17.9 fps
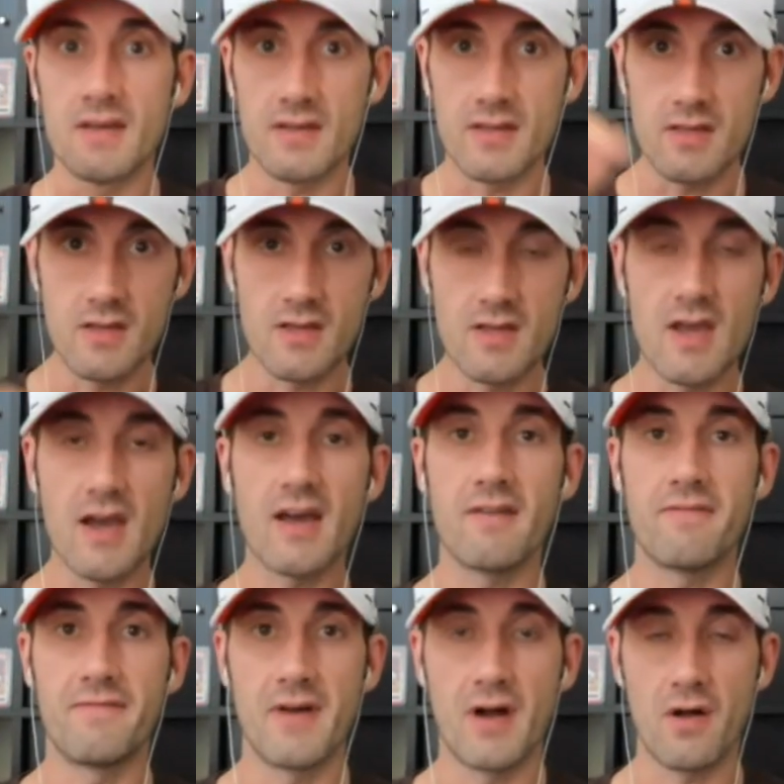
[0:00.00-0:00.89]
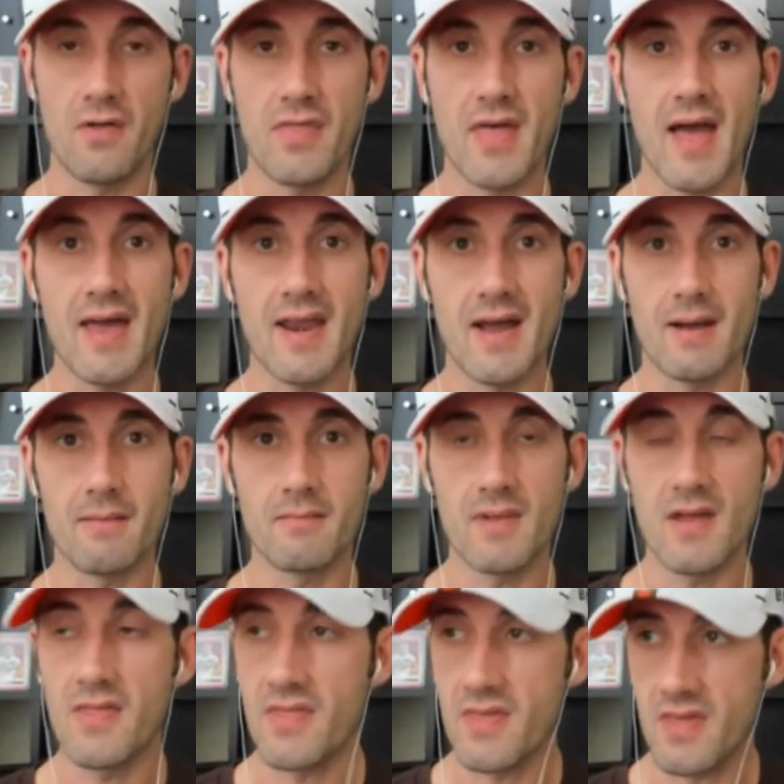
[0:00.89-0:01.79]
you got to follow that up.
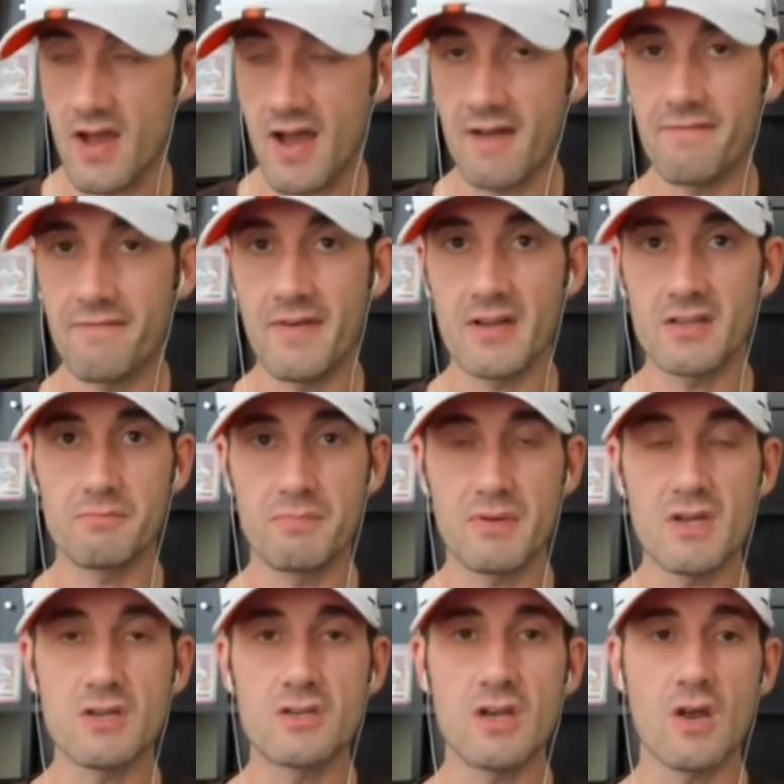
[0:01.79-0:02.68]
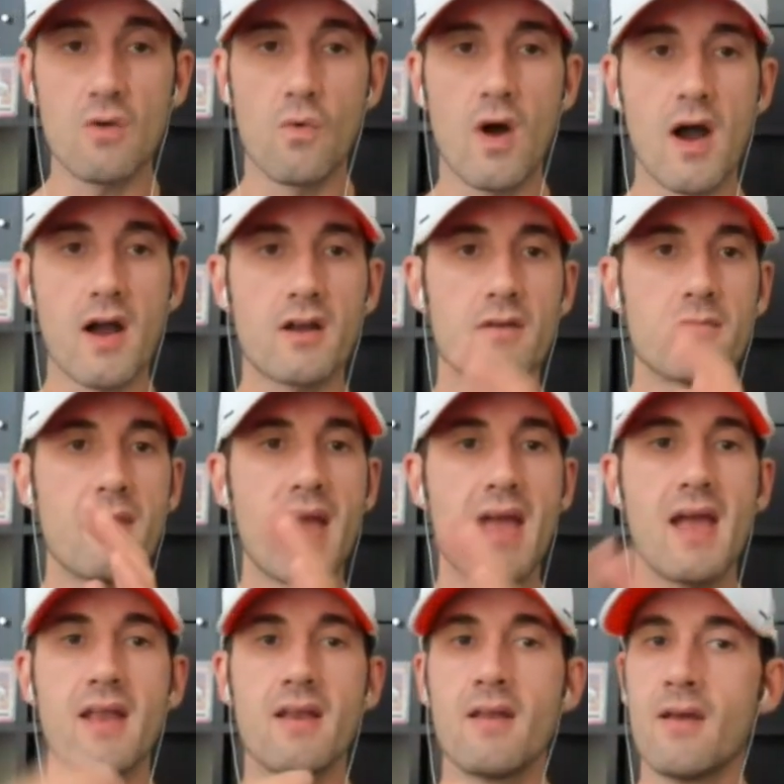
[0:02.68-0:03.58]
And the offense, PJ Walker,
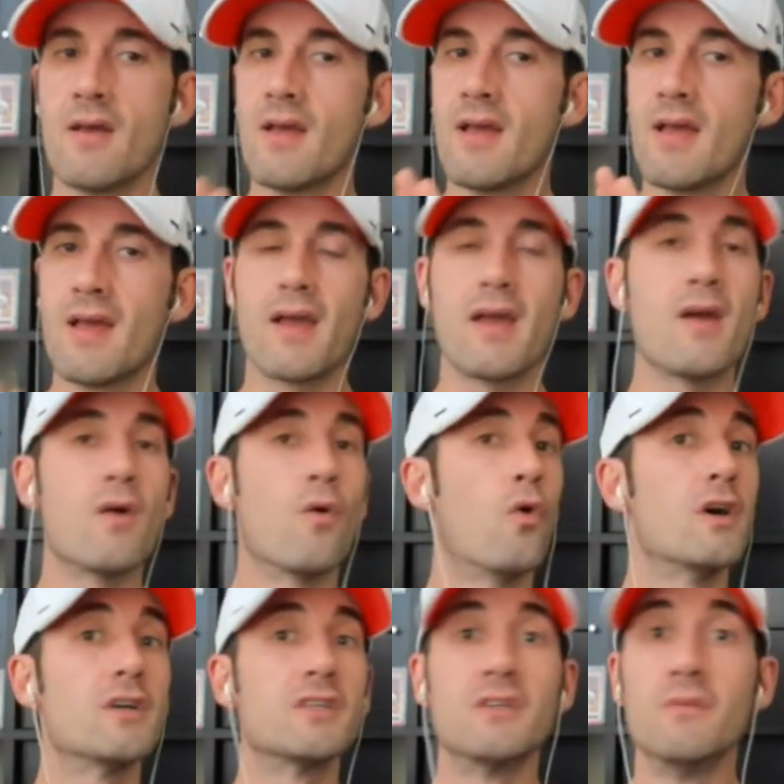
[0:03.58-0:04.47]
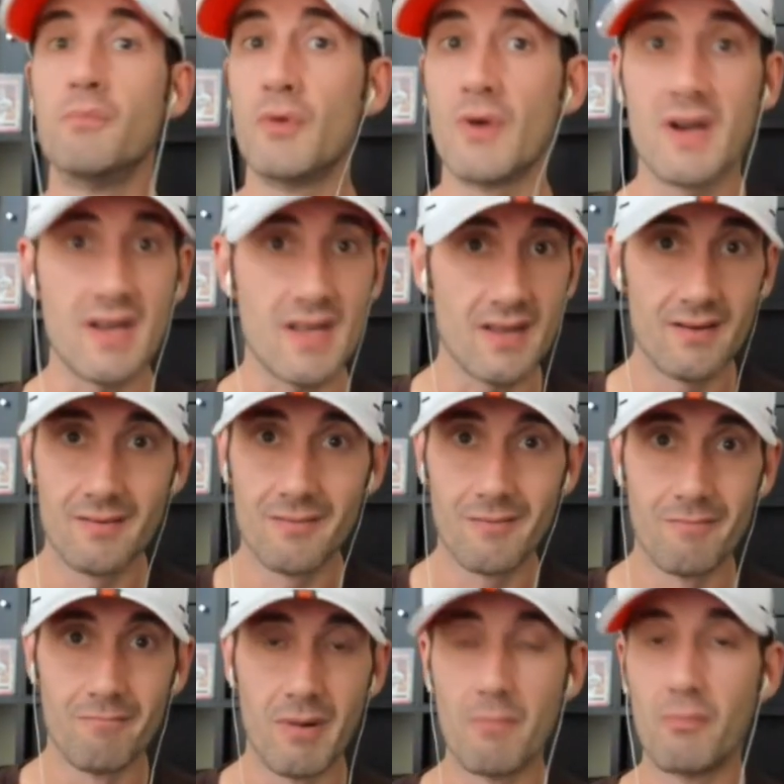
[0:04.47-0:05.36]
man, it wasn't pretty,
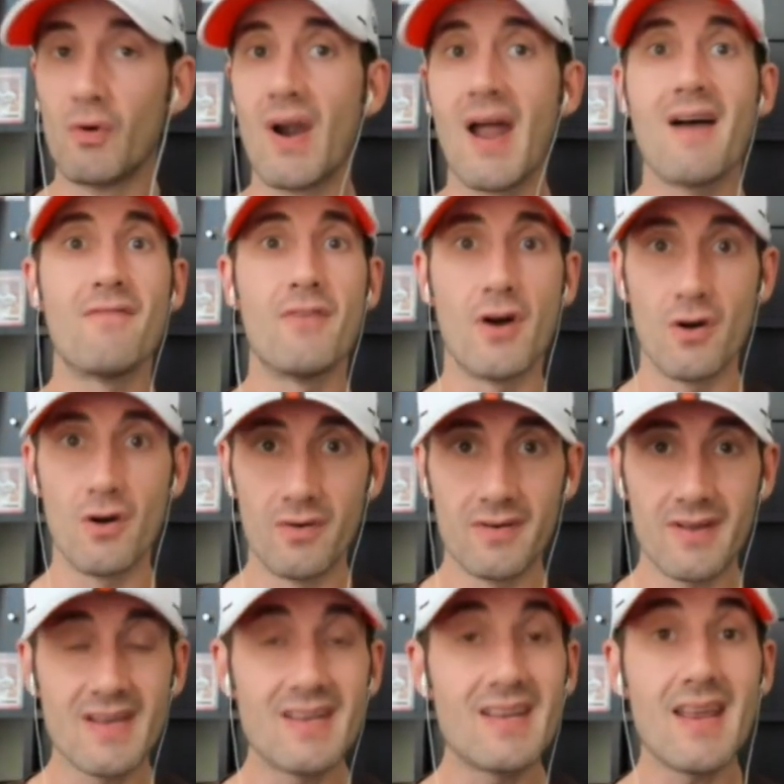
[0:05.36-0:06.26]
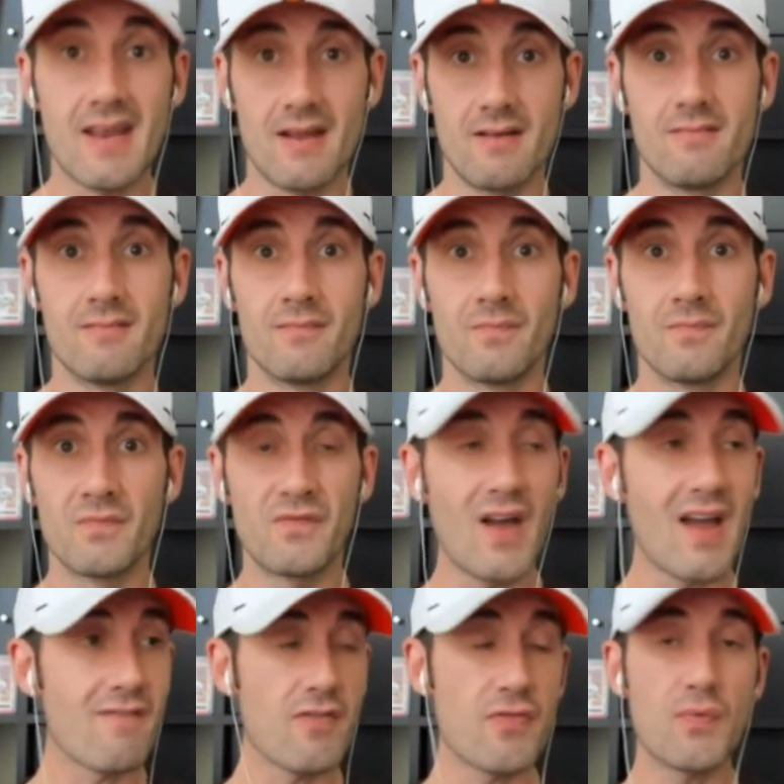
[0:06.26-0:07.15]
but bravo. He did it.
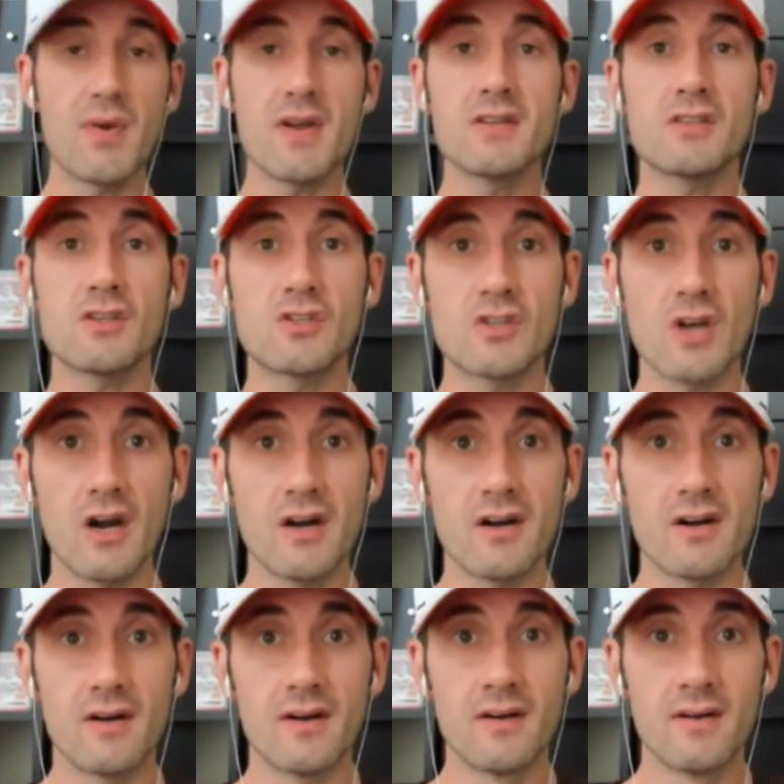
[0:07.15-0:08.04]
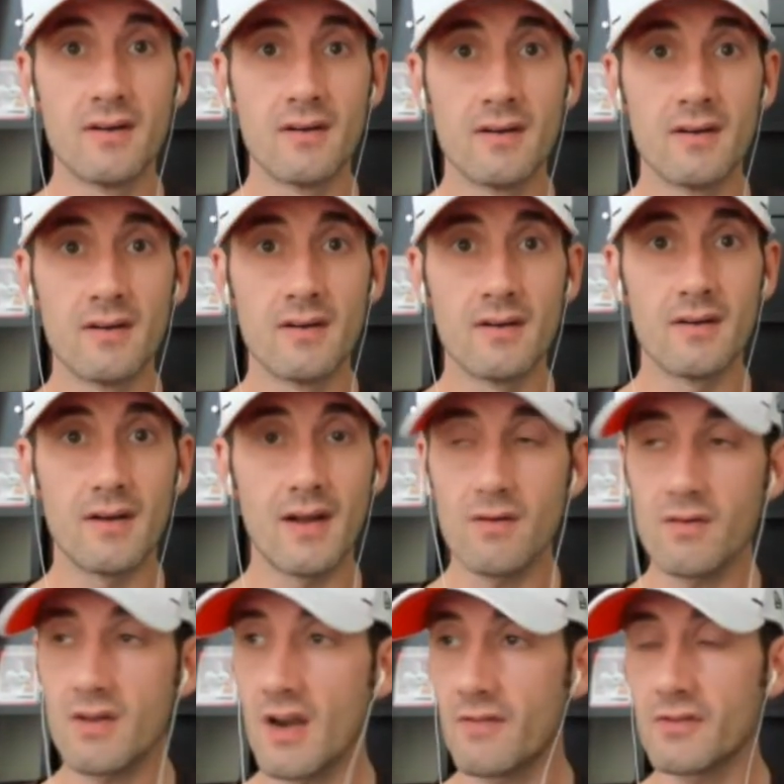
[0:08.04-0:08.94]
5-3 as a starter. I
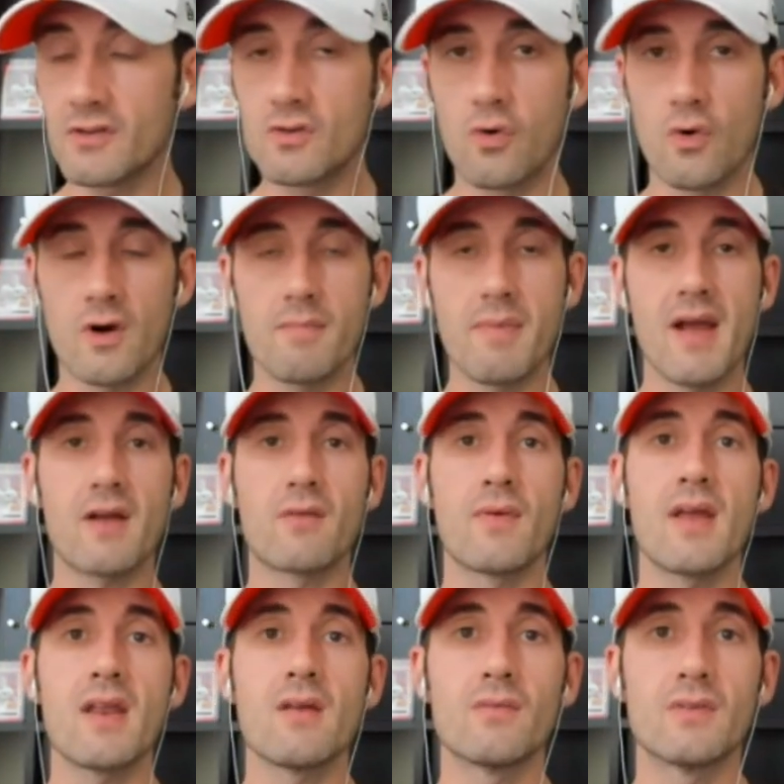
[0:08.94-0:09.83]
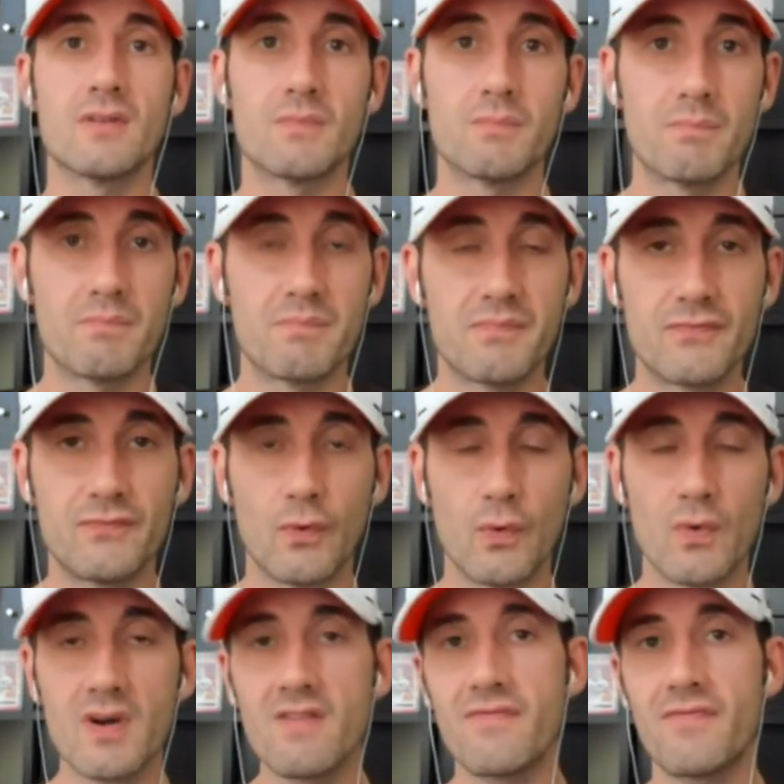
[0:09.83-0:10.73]
don't care if his quarterback rating was
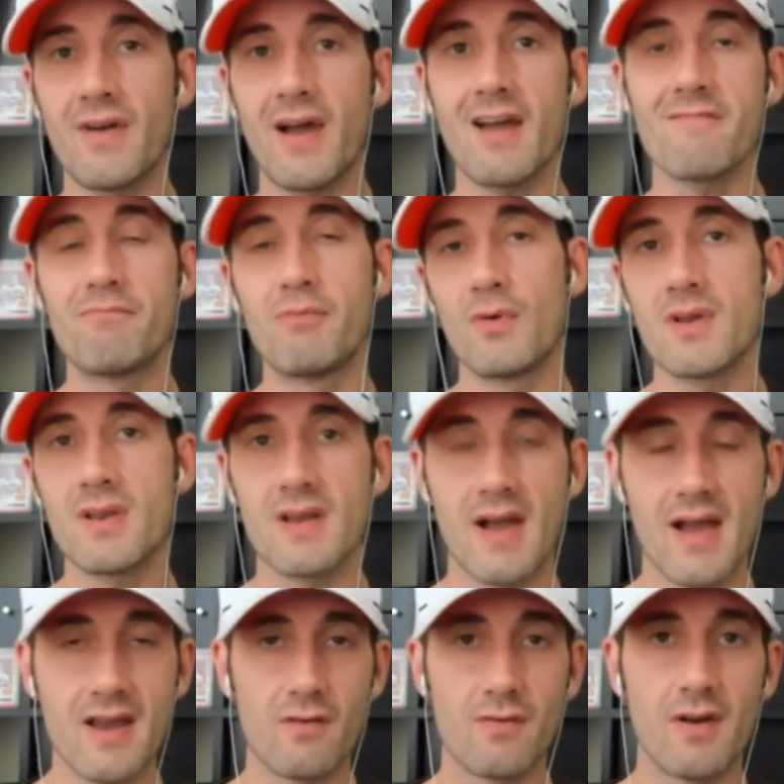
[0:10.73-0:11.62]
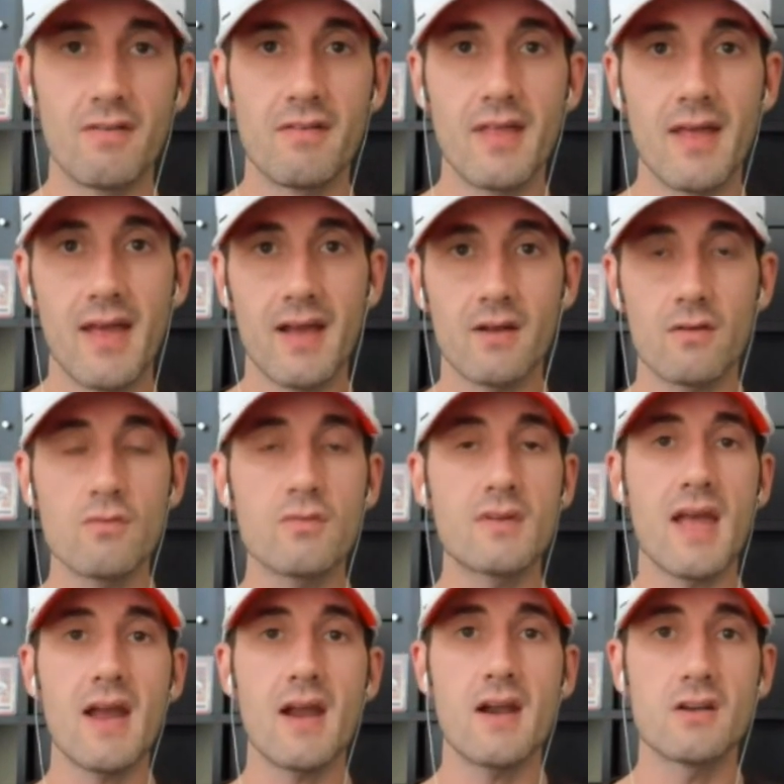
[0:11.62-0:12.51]
45.9 or whatever the heck. Who
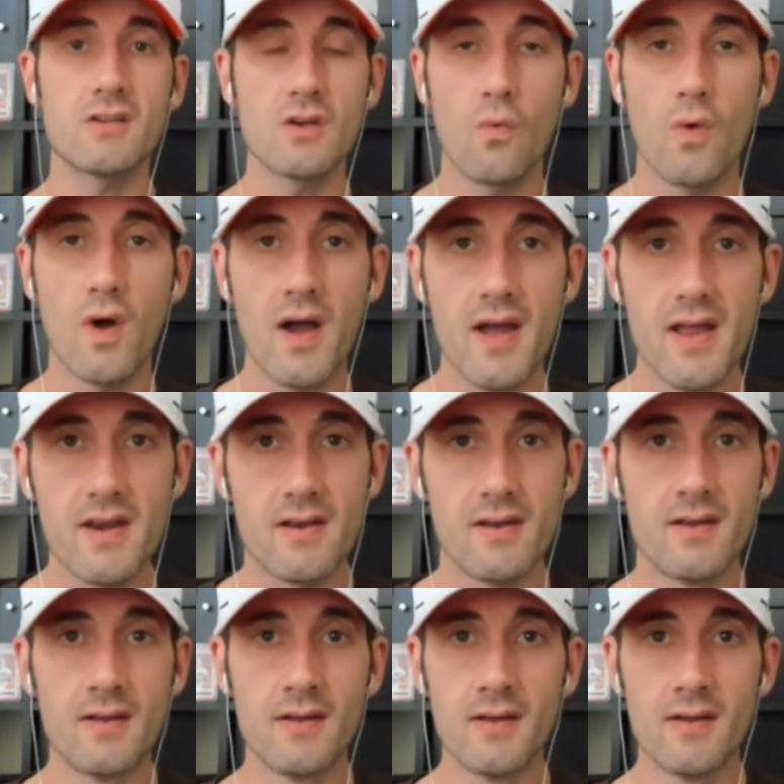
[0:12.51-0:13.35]
cares? You won.